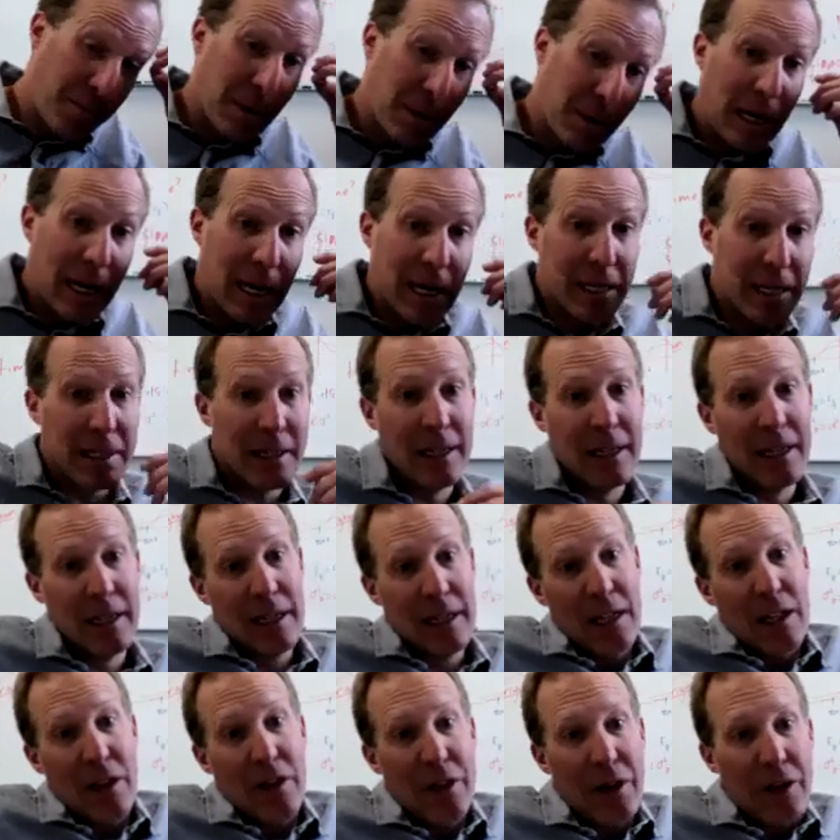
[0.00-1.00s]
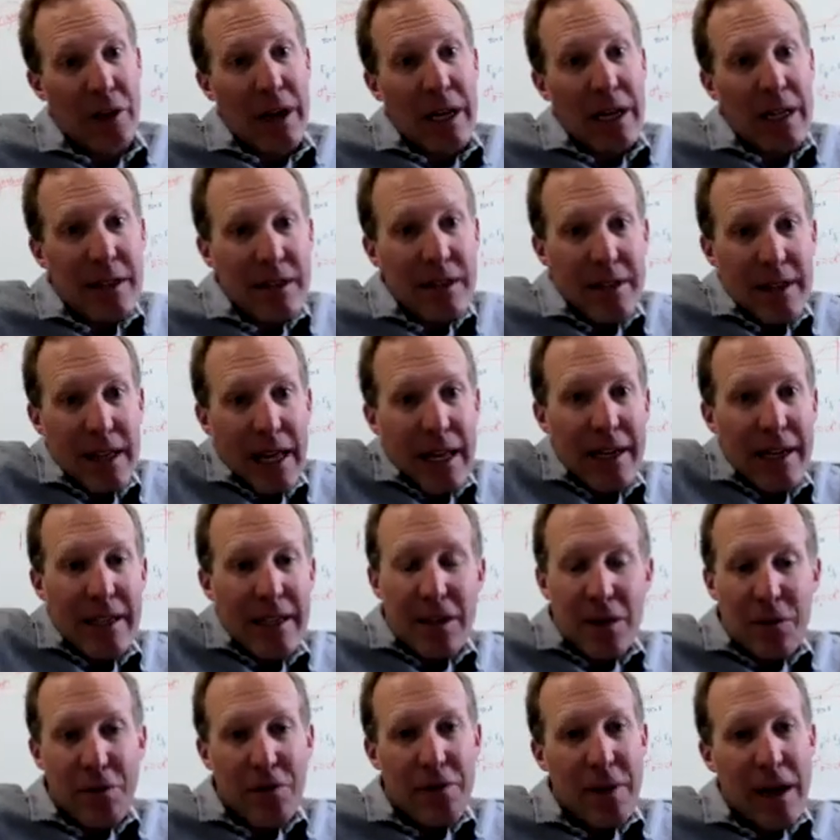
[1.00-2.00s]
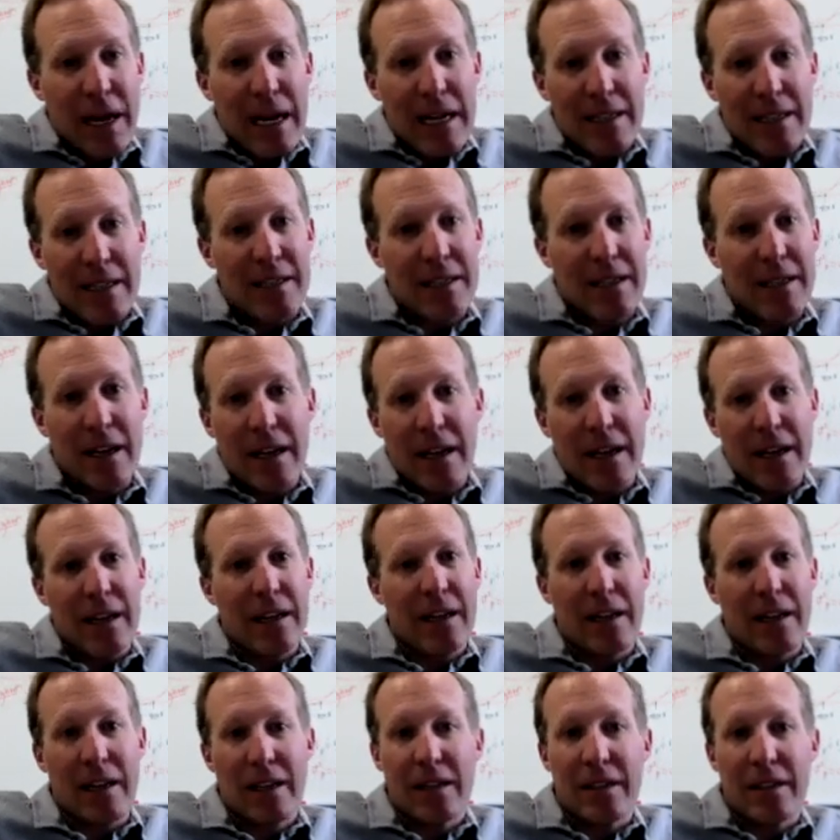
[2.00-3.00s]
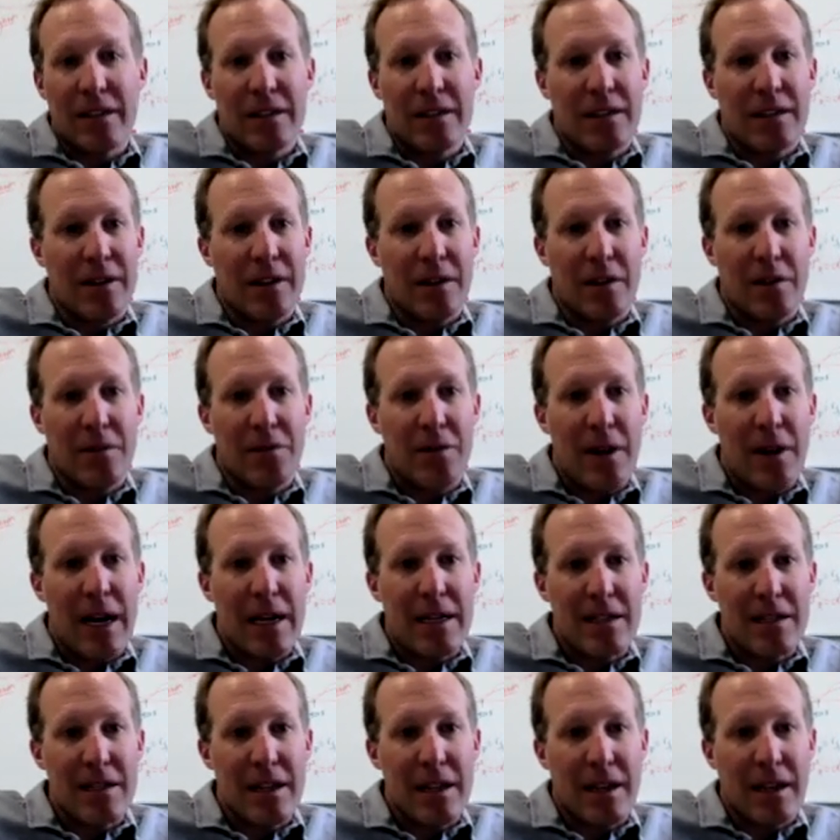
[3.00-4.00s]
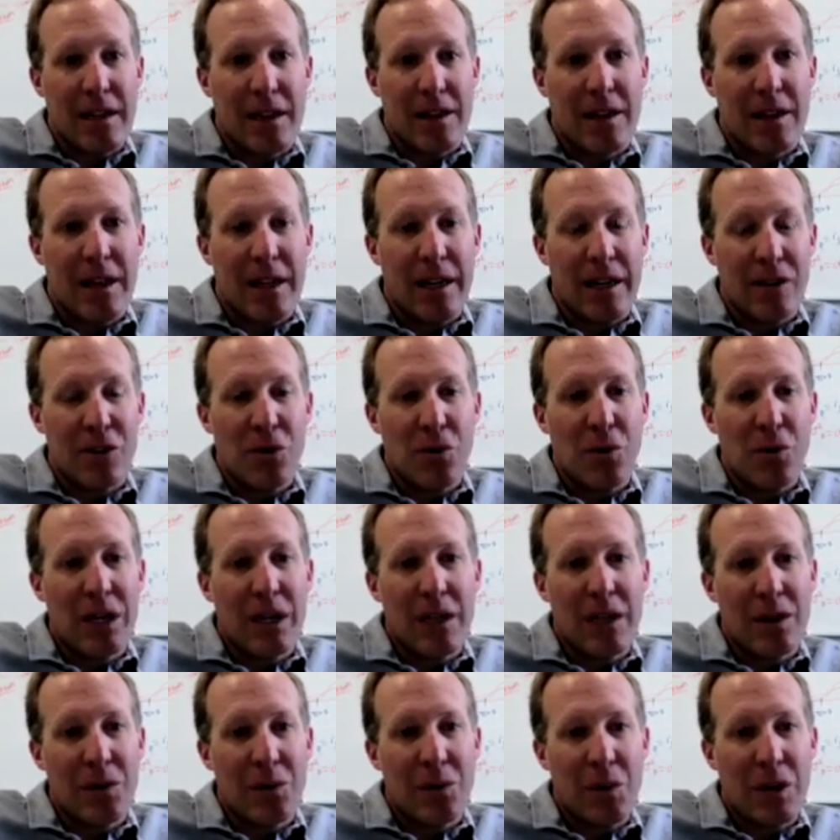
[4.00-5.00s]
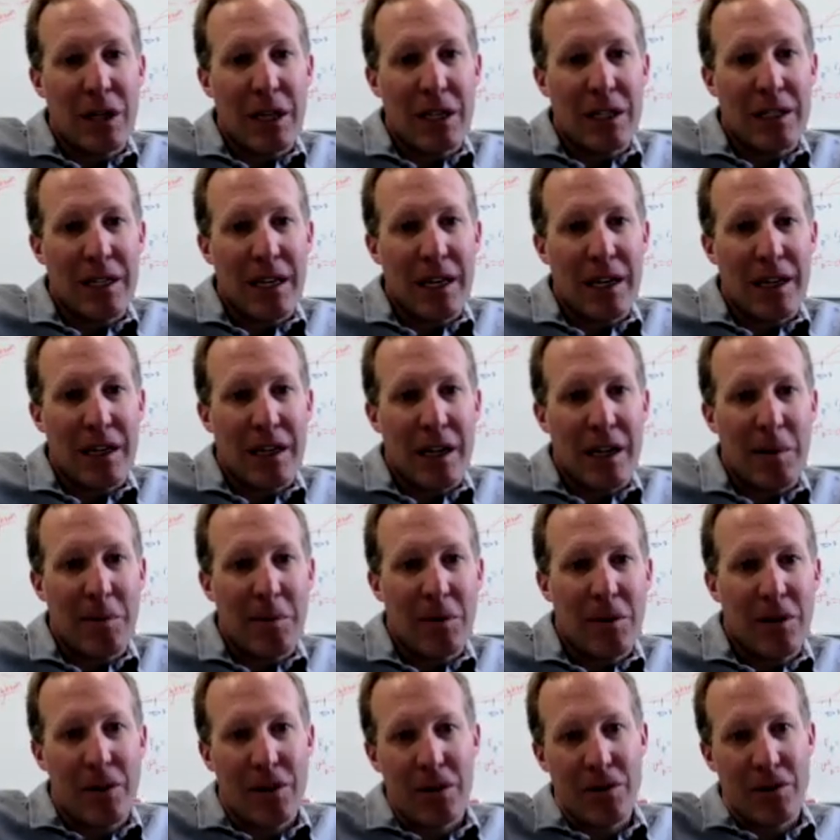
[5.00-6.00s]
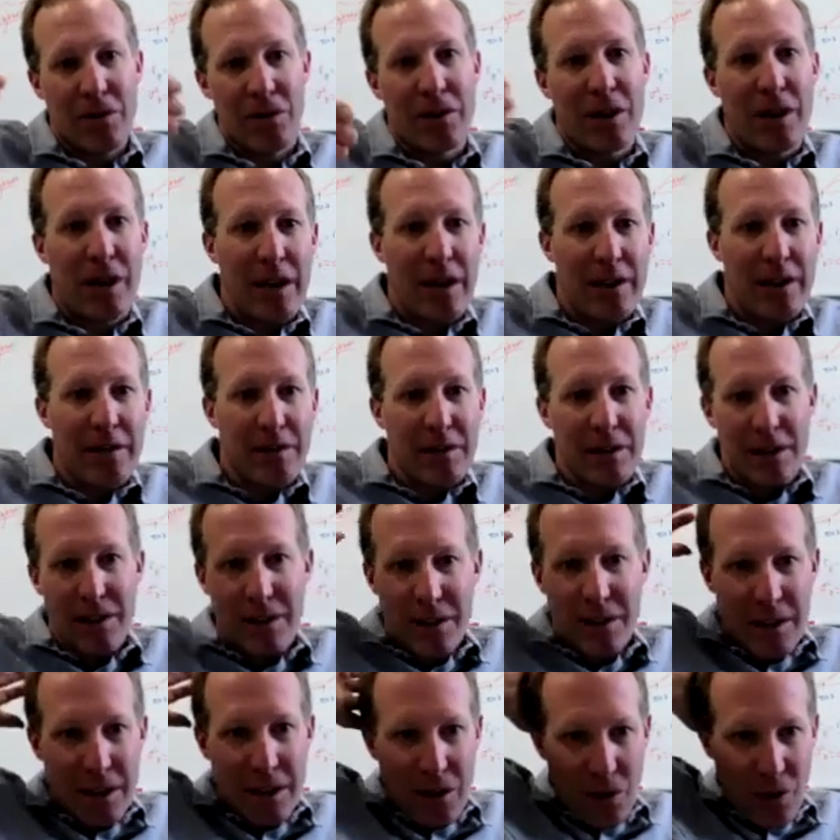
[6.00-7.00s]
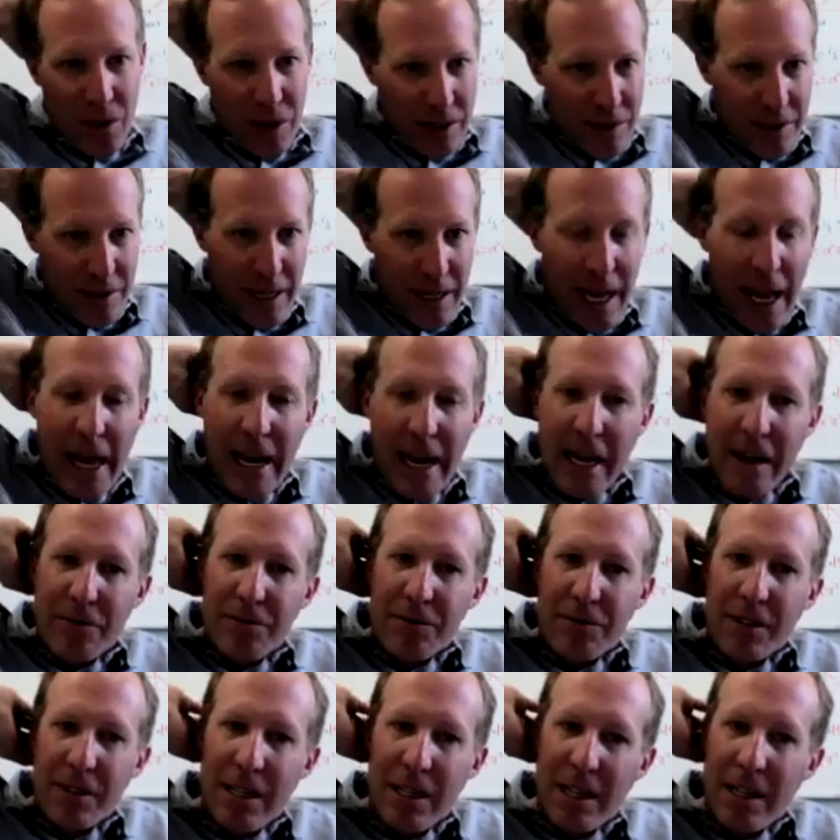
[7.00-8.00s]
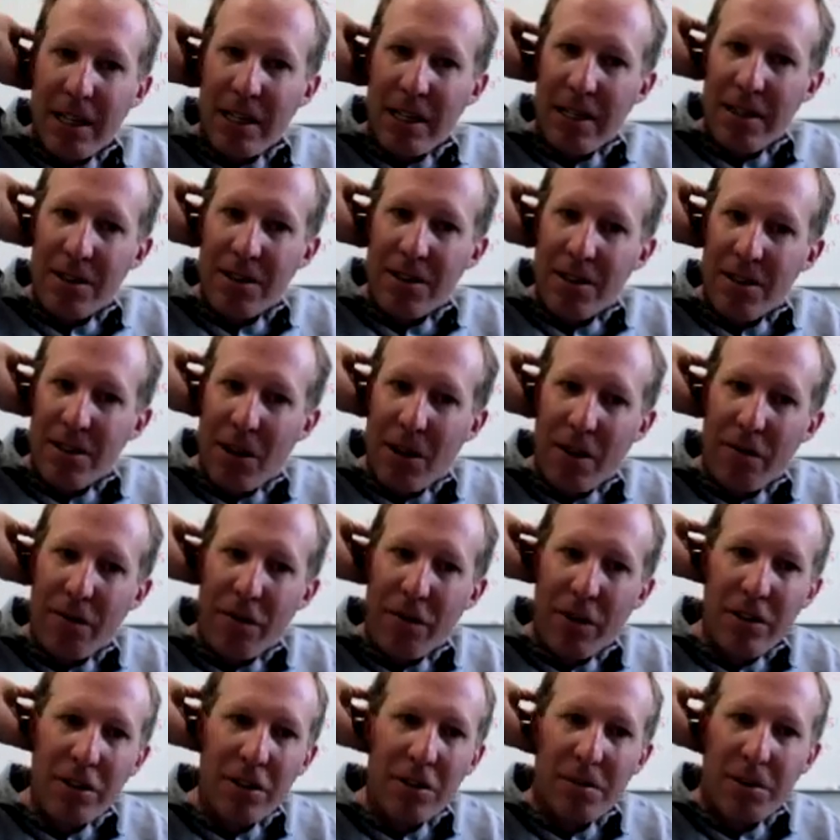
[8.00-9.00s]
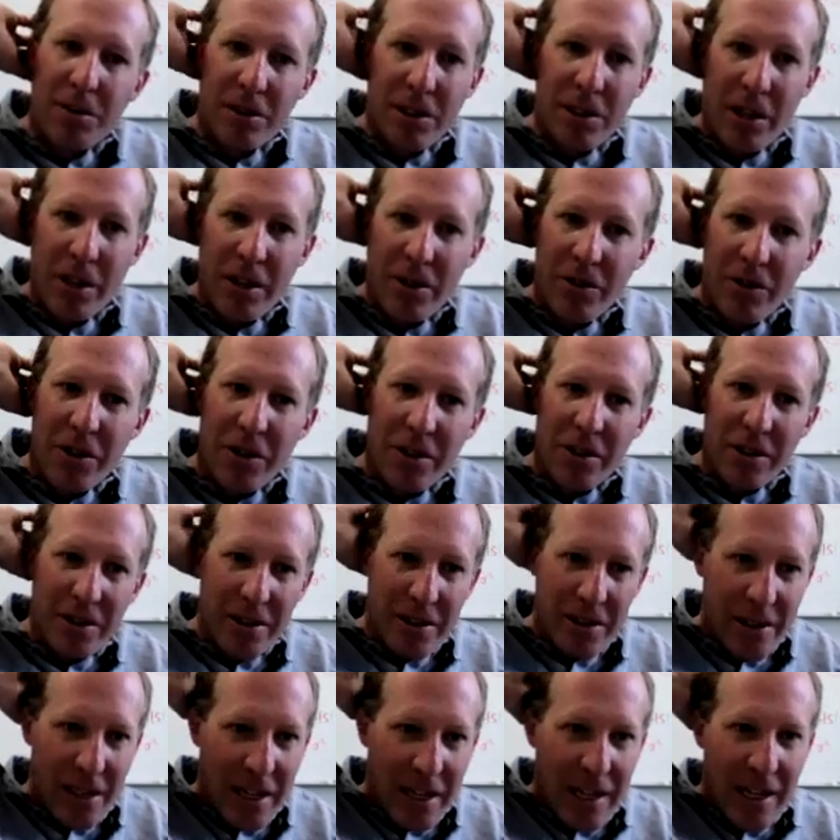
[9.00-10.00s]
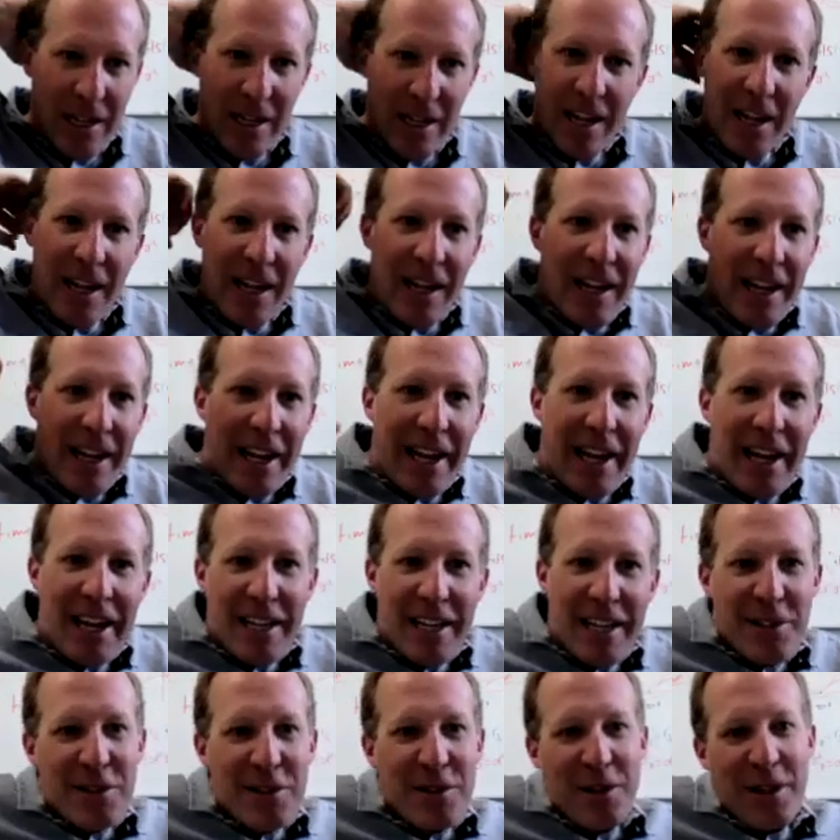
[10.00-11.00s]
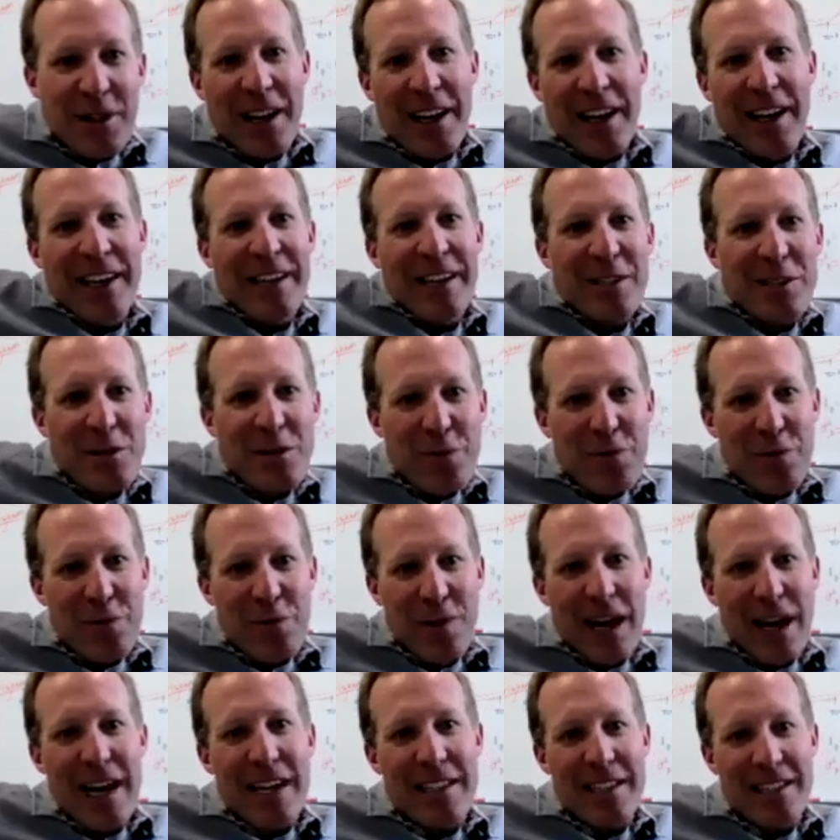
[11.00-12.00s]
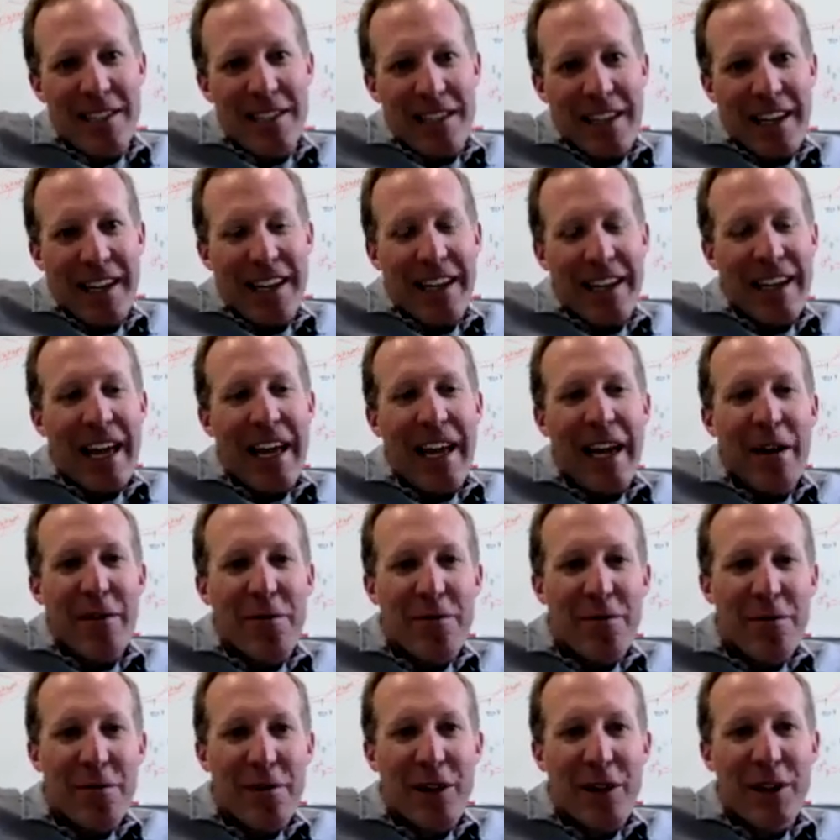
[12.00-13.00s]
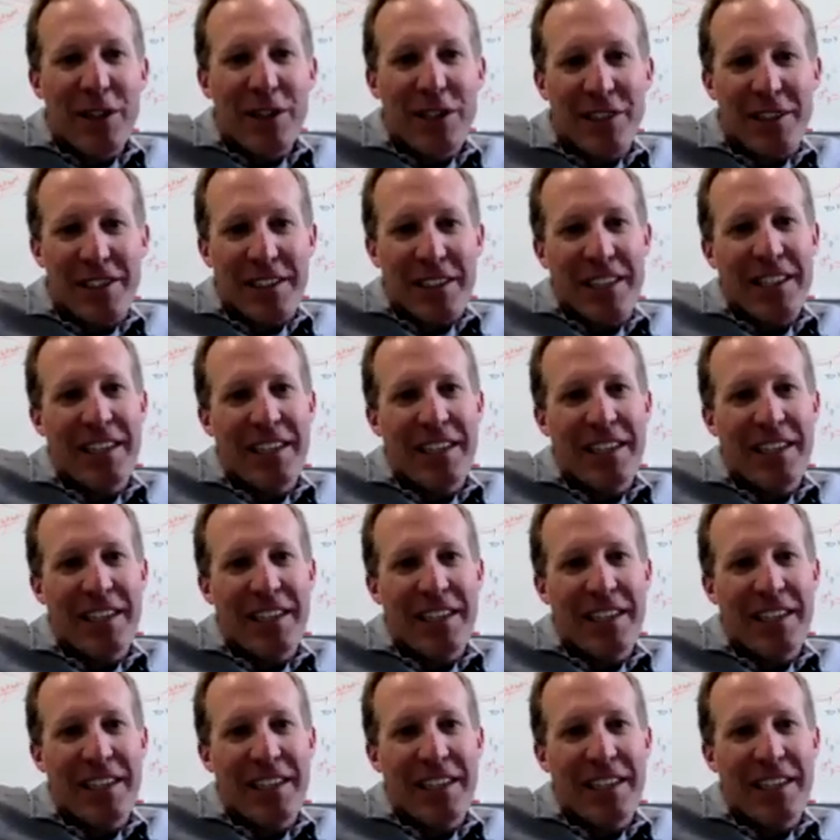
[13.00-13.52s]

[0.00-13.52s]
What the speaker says: but that is a fascinating thing. So we could take a couple of those kind of in sequence. The NFTs, the non-fungible tokens, is fascinating. And at first